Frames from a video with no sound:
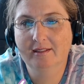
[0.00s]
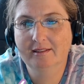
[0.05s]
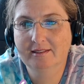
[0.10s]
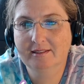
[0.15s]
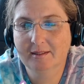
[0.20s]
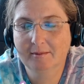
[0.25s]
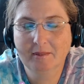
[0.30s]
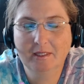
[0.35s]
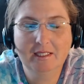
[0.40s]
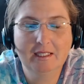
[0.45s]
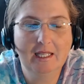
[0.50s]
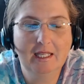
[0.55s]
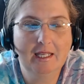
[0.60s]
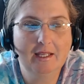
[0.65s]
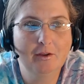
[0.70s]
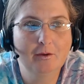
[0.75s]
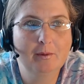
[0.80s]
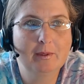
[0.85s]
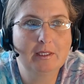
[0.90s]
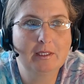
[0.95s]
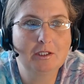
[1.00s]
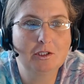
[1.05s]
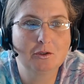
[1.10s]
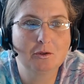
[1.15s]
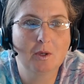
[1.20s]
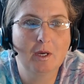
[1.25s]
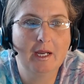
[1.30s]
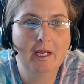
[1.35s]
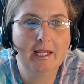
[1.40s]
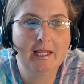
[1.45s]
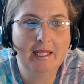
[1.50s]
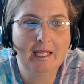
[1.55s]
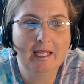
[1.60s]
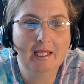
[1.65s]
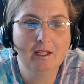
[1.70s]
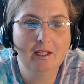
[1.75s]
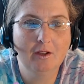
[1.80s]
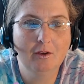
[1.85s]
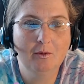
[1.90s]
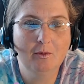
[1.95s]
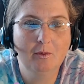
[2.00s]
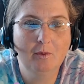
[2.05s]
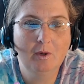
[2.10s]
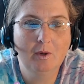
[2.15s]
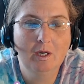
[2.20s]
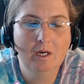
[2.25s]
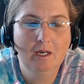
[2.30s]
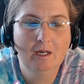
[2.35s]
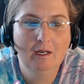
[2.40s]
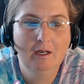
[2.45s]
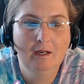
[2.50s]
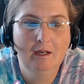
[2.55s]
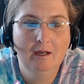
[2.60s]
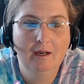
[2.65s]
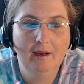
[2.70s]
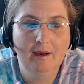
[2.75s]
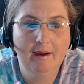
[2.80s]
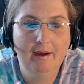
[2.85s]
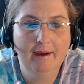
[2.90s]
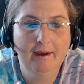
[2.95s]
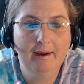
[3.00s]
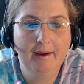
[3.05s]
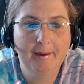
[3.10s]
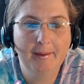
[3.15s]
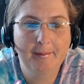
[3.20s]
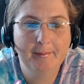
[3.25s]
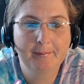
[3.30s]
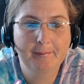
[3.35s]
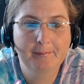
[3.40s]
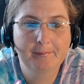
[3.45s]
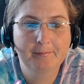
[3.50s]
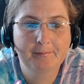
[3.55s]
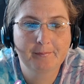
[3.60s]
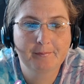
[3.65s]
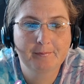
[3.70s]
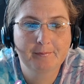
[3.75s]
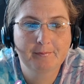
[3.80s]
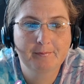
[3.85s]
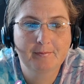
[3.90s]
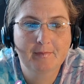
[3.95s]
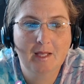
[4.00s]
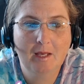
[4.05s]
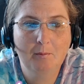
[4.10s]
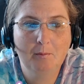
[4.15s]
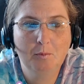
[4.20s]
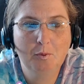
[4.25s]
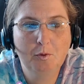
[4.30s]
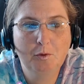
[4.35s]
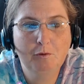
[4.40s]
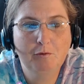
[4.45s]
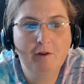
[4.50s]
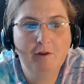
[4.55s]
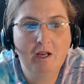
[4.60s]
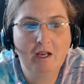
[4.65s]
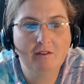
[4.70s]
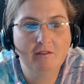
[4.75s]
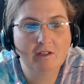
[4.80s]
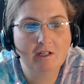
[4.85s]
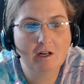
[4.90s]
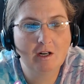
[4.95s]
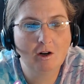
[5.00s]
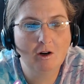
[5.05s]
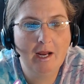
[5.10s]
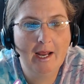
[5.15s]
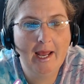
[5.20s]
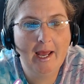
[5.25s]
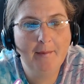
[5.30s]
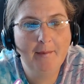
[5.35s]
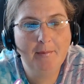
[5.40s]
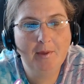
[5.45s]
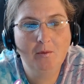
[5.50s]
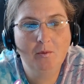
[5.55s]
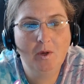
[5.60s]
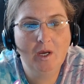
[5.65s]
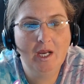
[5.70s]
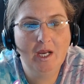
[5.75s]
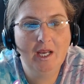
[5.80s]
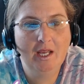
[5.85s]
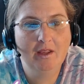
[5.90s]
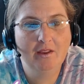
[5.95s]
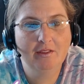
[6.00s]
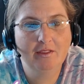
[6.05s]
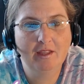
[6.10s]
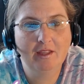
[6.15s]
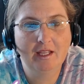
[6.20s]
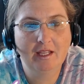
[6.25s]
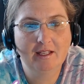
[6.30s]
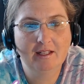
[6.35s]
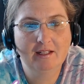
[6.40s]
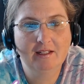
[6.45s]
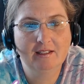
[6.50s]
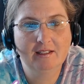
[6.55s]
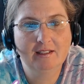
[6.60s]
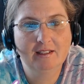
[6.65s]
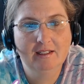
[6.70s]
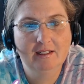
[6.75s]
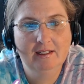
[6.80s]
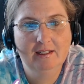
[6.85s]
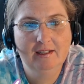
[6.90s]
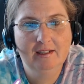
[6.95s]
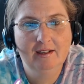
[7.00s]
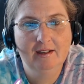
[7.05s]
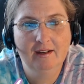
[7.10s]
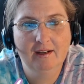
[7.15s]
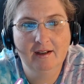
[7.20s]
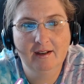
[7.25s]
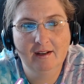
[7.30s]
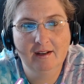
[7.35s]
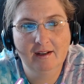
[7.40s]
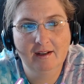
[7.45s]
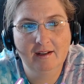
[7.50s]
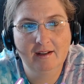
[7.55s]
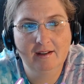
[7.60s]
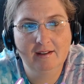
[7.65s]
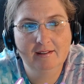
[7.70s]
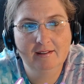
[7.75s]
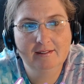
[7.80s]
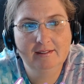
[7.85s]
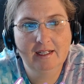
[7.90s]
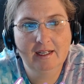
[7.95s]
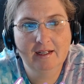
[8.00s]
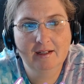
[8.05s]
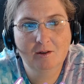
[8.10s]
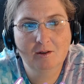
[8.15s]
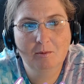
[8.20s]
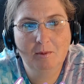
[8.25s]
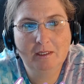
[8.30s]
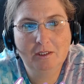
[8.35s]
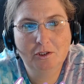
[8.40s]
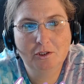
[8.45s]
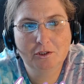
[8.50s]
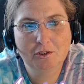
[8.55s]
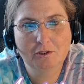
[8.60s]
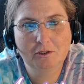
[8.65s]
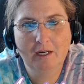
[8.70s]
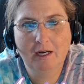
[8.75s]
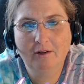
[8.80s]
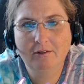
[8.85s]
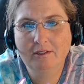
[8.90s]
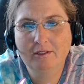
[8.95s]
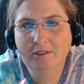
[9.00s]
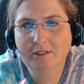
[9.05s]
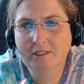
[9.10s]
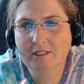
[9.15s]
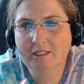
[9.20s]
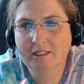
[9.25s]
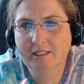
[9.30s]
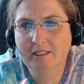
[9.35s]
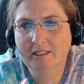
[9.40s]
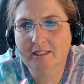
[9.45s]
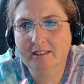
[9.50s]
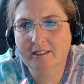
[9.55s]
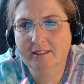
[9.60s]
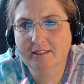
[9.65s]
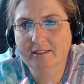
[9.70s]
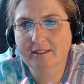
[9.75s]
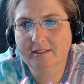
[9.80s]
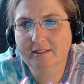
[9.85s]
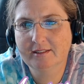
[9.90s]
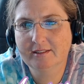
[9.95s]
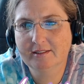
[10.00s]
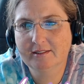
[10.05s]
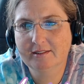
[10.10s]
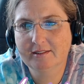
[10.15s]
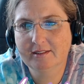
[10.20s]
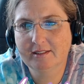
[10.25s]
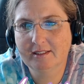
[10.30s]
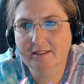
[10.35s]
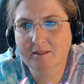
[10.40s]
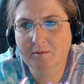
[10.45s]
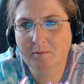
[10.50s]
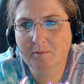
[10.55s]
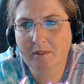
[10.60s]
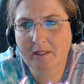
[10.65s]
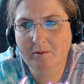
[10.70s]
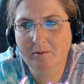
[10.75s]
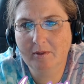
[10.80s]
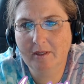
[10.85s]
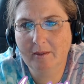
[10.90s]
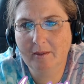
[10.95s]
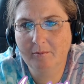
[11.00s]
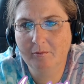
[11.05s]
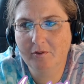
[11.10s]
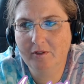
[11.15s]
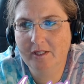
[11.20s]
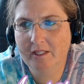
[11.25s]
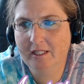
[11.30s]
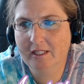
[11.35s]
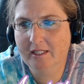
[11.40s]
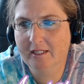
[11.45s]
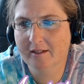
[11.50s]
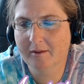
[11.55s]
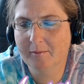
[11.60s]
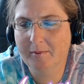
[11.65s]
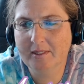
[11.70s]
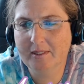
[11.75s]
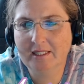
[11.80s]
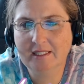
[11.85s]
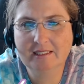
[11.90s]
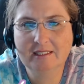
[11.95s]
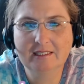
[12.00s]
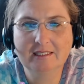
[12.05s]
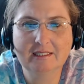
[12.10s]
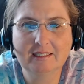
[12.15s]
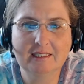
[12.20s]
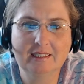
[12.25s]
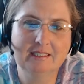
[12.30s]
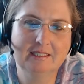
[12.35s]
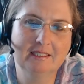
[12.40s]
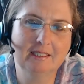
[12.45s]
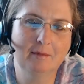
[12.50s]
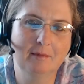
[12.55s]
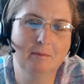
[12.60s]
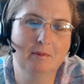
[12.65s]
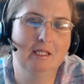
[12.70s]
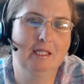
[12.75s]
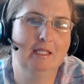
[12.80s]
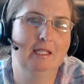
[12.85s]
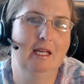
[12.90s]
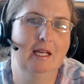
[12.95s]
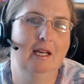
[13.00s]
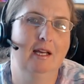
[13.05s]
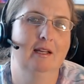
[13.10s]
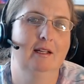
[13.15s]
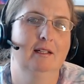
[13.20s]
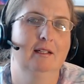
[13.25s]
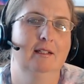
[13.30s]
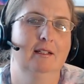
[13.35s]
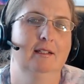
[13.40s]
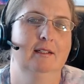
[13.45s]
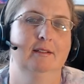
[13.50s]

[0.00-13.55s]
It's something that you enjoy and that you approve of and are happy with, and not quite sure how else to explain what I'm feeling here, but this is, it's something that